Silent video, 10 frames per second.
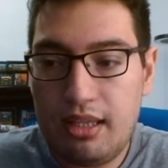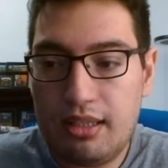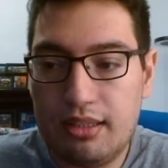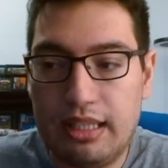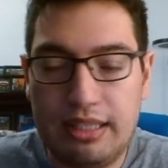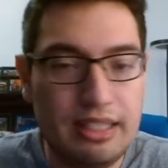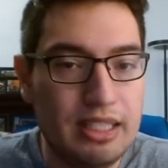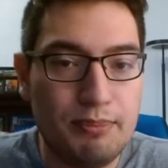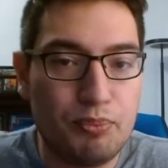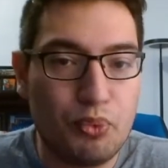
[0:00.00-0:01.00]
they
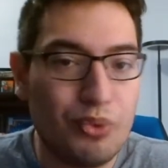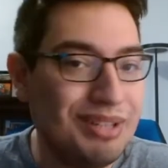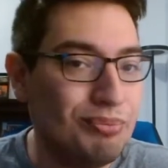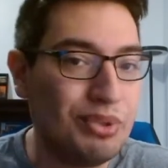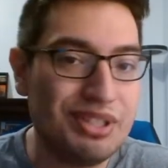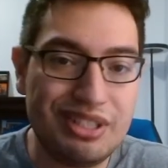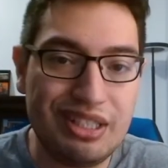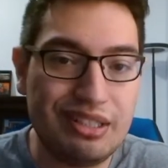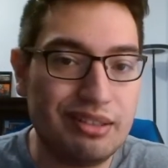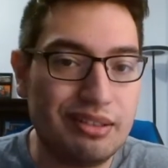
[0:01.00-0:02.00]
keep
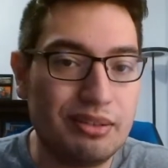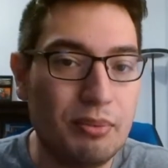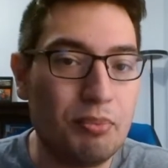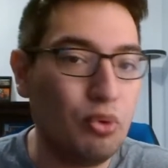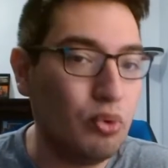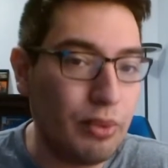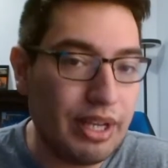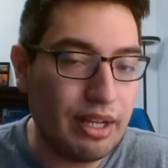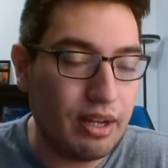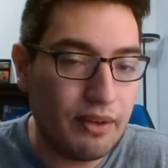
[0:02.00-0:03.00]
reprinting the
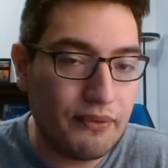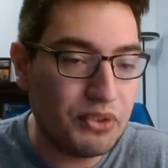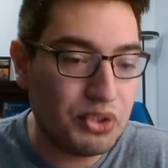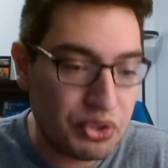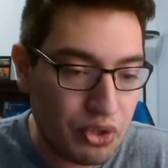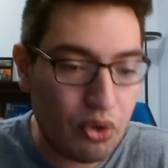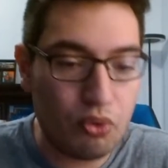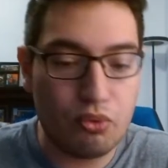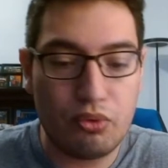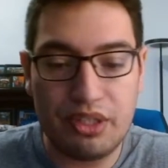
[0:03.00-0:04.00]
Blu-ray of the
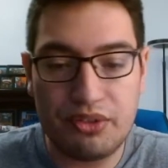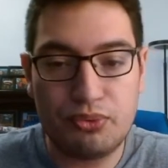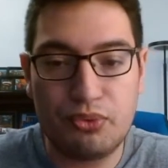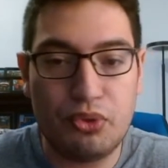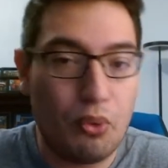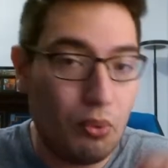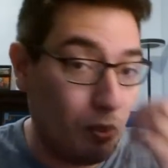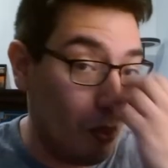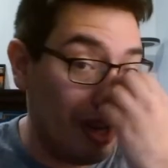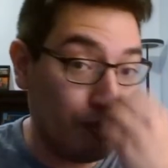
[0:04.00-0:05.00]
show. It's you know
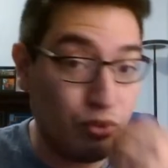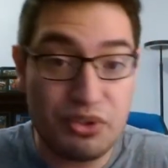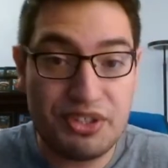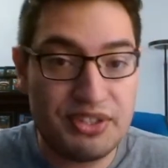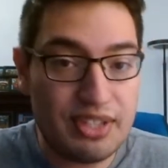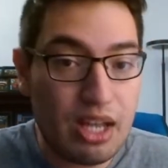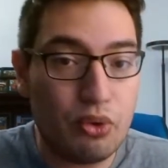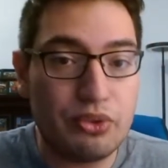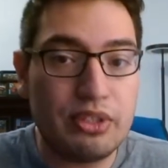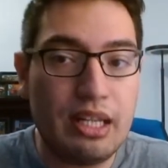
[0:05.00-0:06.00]
why merch
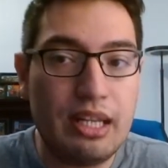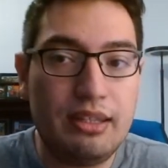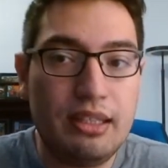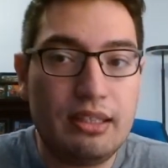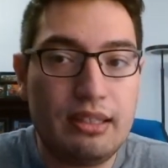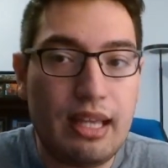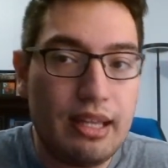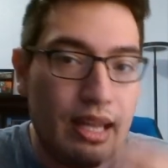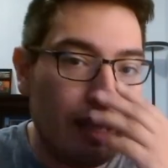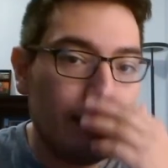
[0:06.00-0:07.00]
sells, and I think
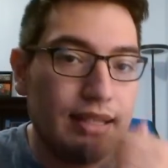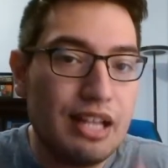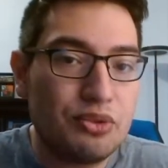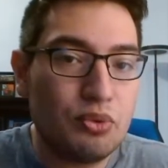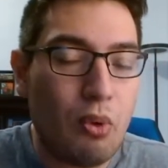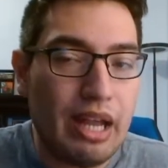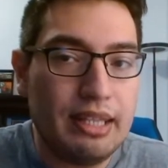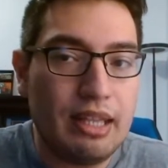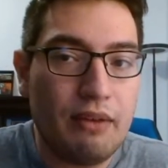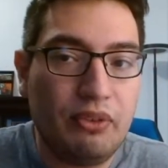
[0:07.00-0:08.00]
that that's why
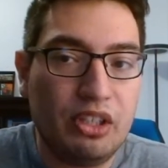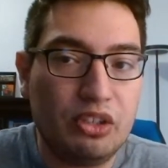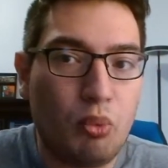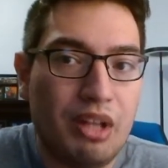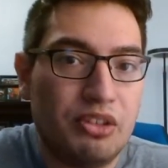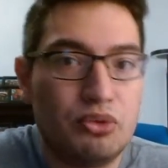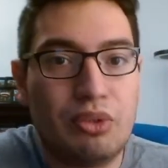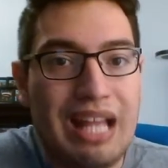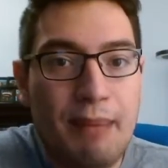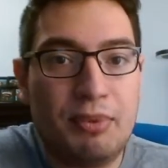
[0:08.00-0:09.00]
Netflix wanted to
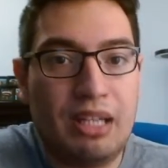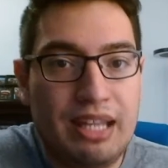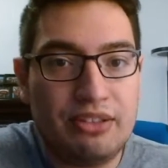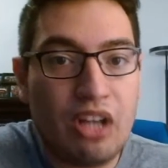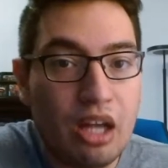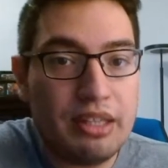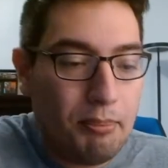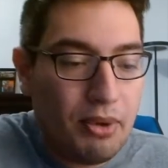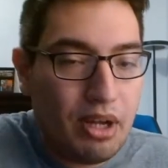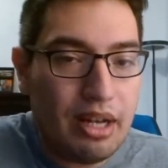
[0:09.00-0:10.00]
capitalize on
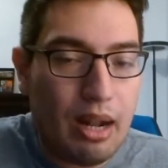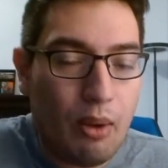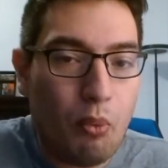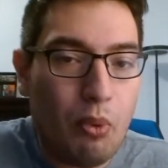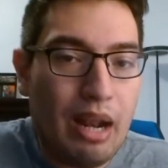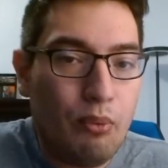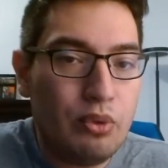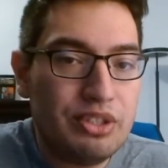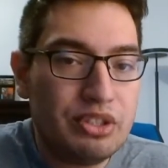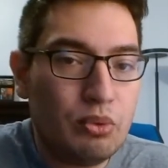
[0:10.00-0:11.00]
that. But what I
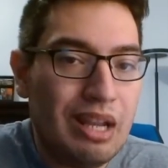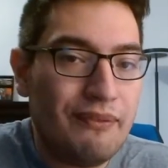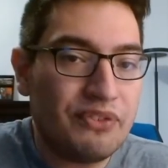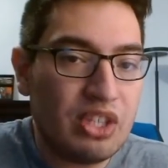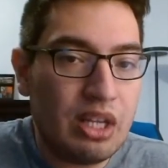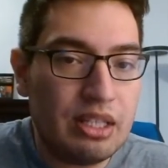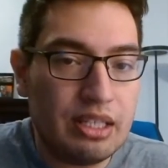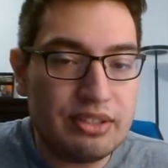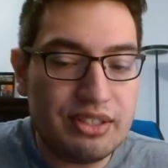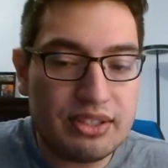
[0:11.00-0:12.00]
wish they would have done
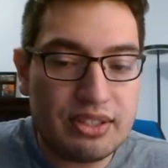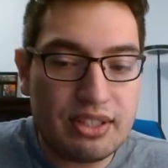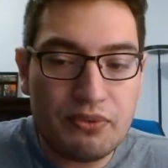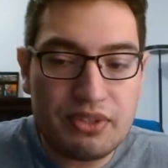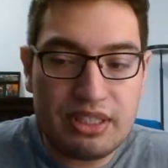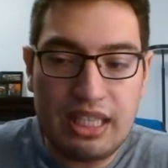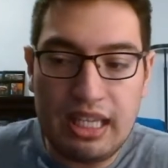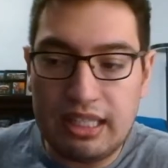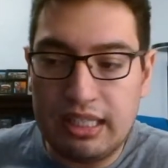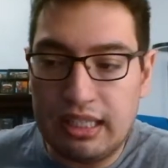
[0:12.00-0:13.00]
is instead of
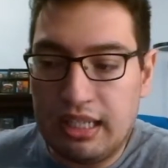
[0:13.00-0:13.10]
taking